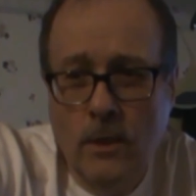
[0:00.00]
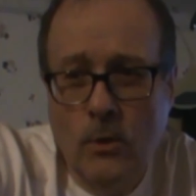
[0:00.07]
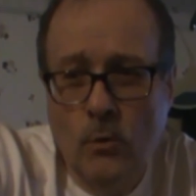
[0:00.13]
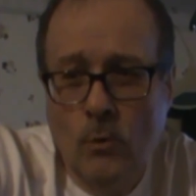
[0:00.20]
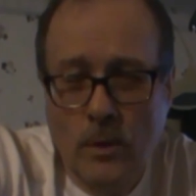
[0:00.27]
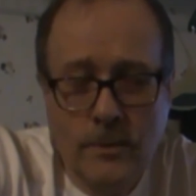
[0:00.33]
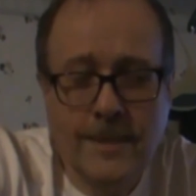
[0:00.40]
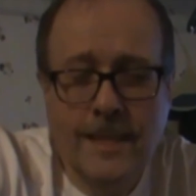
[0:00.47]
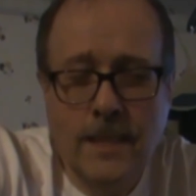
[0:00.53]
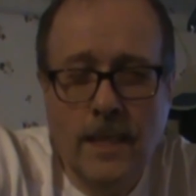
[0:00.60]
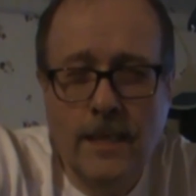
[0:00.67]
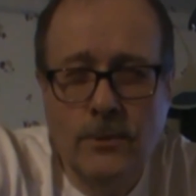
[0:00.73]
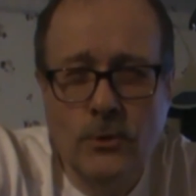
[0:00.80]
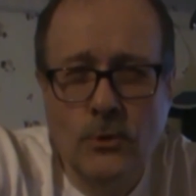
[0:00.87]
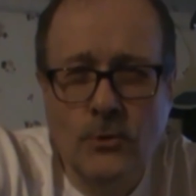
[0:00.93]
who are
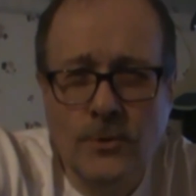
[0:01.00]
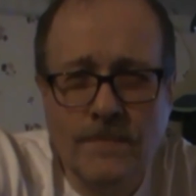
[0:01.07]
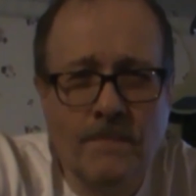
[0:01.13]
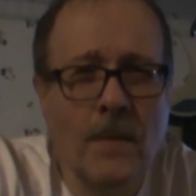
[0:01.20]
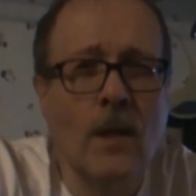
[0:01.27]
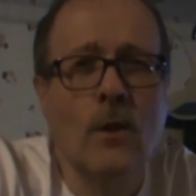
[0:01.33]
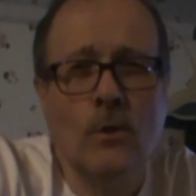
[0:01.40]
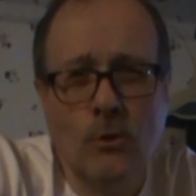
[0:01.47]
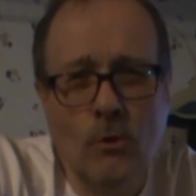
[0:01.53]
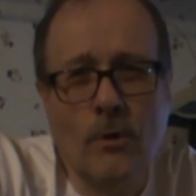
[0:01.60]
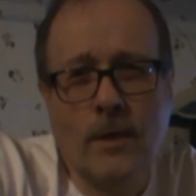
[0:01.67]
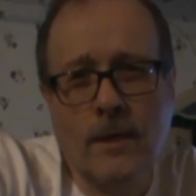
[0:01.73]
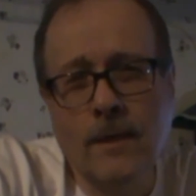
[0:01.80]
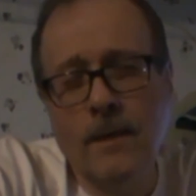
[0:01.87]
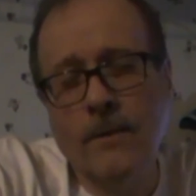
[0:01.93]
teenagers?
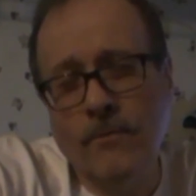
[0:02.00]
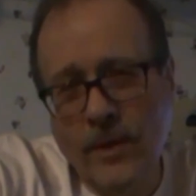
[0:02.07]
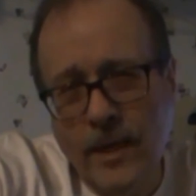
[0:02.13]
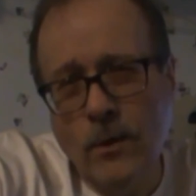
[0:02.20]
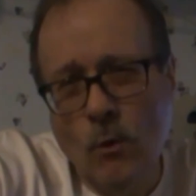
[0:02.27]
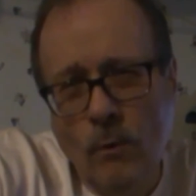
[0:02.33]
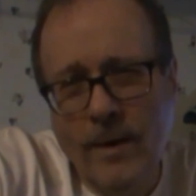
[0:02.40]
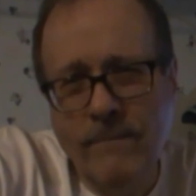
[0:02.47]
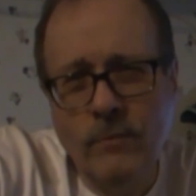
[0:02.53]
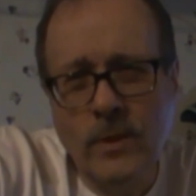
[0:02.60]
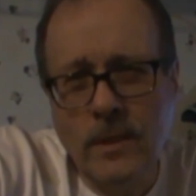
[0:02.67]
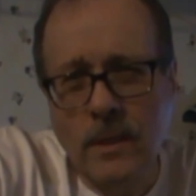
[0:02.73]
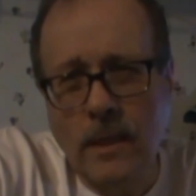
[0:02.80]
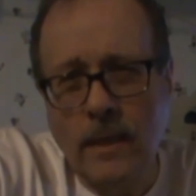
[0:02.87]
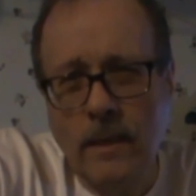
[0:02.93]
Look, they know
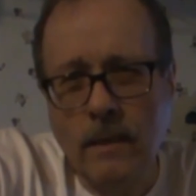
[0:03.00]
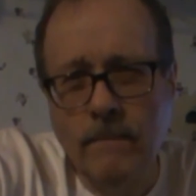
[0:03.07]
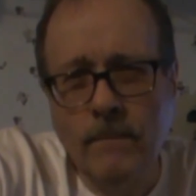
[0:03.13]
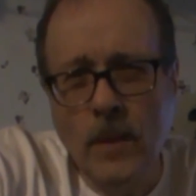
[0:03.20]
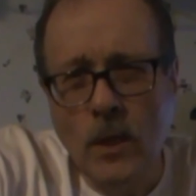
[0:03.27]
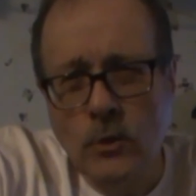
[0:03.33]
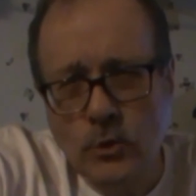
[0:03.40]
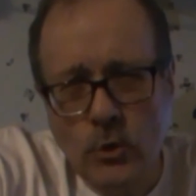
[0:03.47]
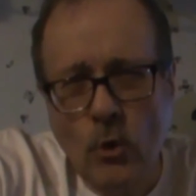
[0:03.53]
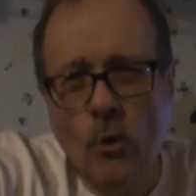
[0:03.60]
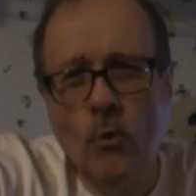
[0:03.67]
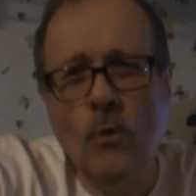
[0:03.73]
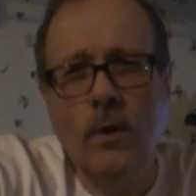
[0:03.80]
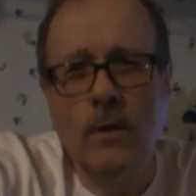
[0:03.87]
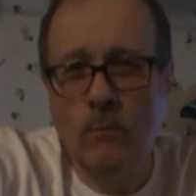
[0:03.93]
everything.
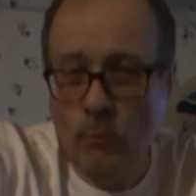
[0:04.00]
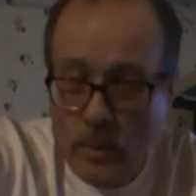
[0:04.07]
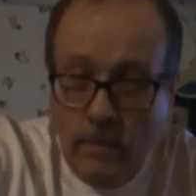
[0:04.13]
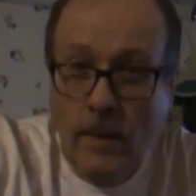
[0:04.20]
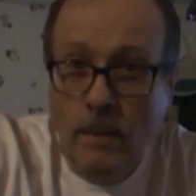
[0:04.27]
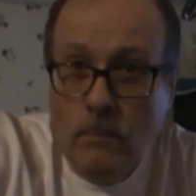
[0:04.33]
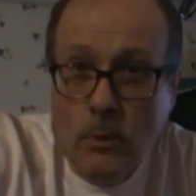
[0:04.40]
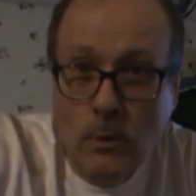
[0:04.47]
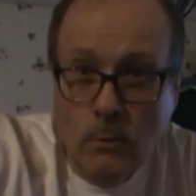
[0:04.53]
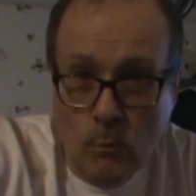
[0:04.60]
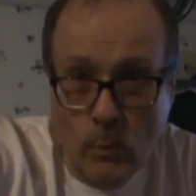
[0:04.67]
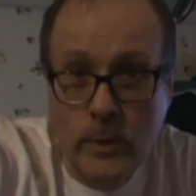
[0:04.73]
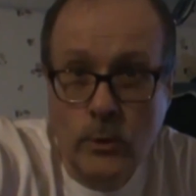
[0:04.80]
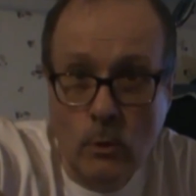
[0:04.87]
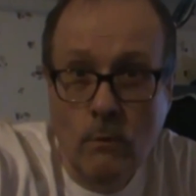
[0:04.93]
So remember
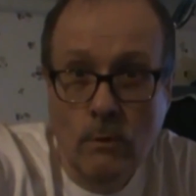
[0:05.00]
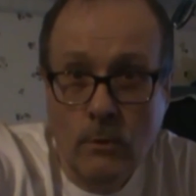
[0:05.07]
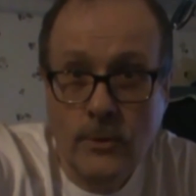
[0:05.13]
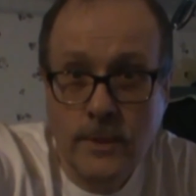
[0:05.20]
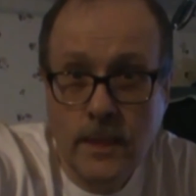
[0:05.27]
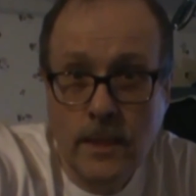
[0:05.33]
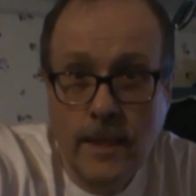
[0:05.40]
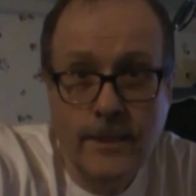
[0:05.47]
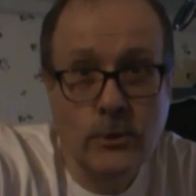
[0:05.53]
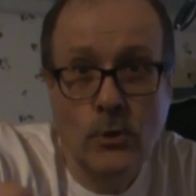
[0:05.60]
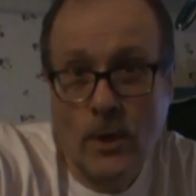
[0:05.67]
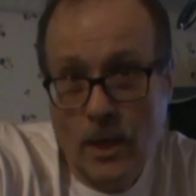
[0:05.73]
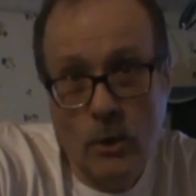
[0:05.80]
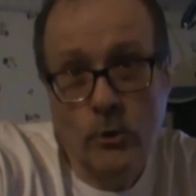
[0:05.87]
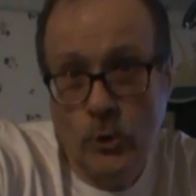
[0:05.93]
when you were a teenager
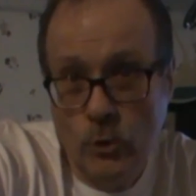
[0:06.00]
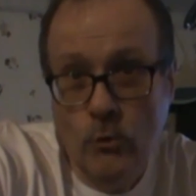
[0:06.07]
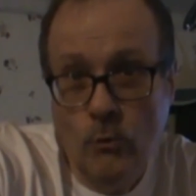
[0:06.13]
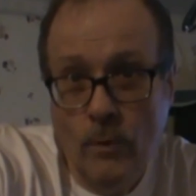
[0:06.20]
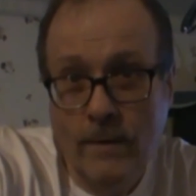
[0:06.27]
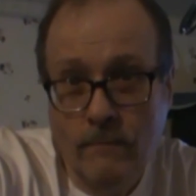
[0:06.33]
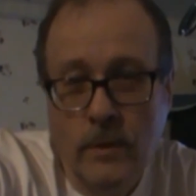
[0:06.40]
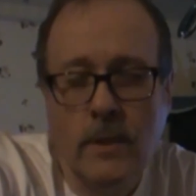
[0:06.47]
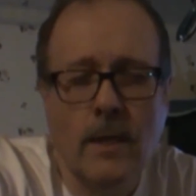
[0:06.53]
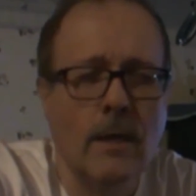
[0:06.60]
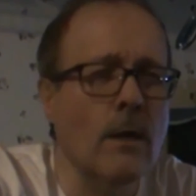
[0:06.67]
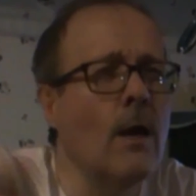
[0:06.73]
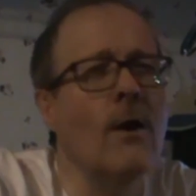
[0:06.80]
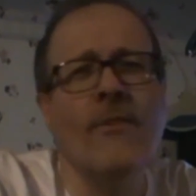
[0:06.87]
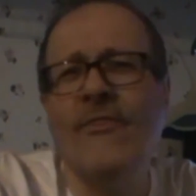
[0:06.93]
how you knew everything?
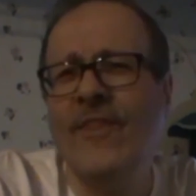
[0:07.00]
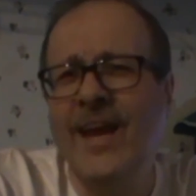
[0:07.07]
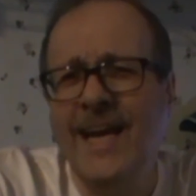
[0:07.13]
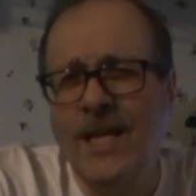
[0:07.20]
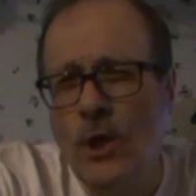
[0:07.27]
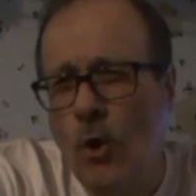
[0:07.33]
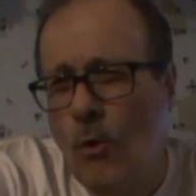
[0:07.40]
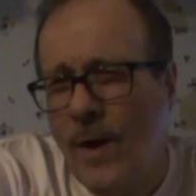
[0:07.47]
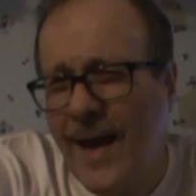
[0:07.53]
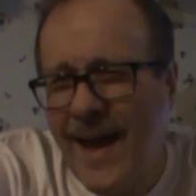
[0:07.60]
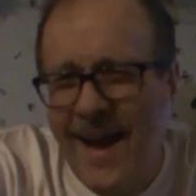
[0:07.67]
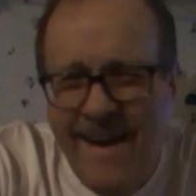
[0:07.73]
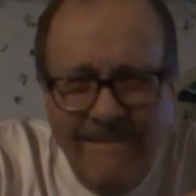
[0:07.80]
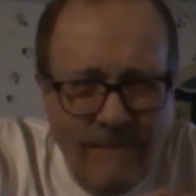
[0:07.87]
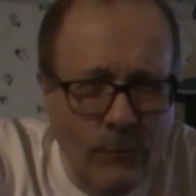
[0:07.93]
They know
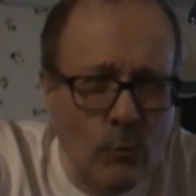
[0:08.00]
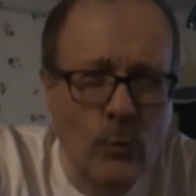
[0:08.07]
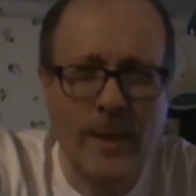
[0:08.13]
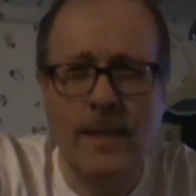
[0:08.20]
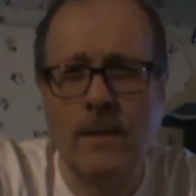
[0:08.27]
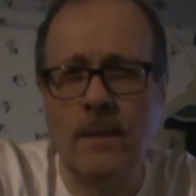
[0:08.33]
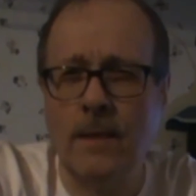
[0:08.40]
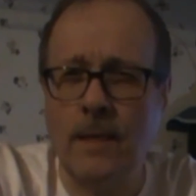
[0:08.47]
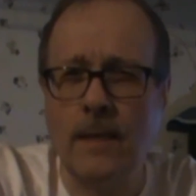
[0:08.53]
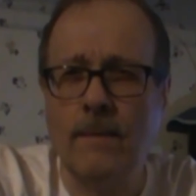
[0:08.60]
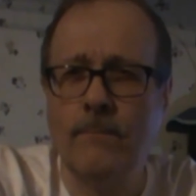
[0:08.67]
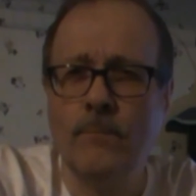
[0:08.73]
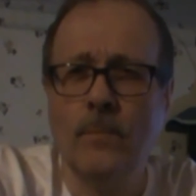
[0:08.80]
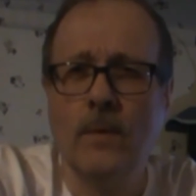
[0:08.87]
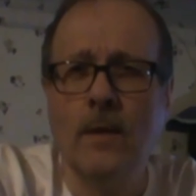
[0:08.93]
everything.
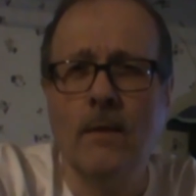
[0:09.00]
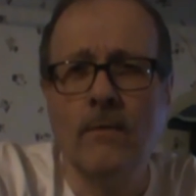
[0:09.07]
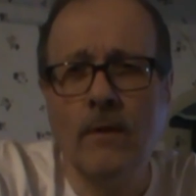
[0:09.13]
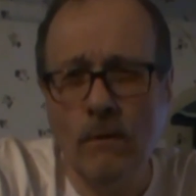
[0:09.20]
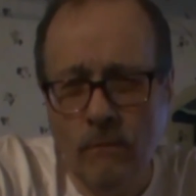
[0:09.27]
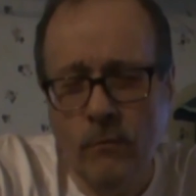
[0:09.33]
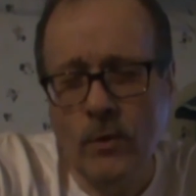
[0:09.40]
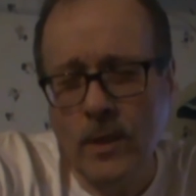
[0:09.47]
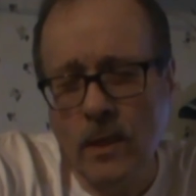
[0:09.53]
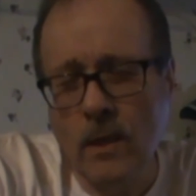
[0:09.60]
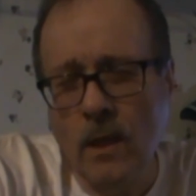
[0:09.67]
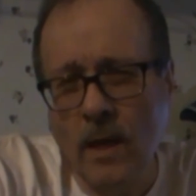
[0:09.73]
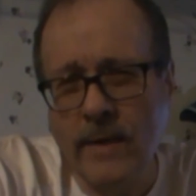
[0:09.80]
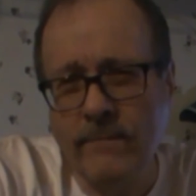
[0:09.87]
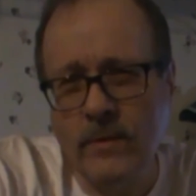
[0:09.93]
They'll forget a
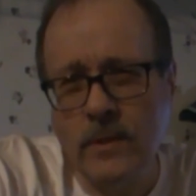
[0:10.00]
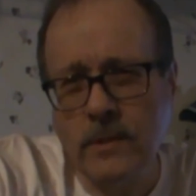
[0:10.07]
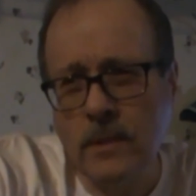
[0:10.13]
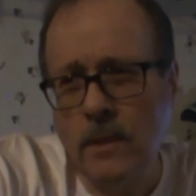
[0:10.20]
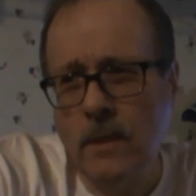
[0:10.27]
lot of it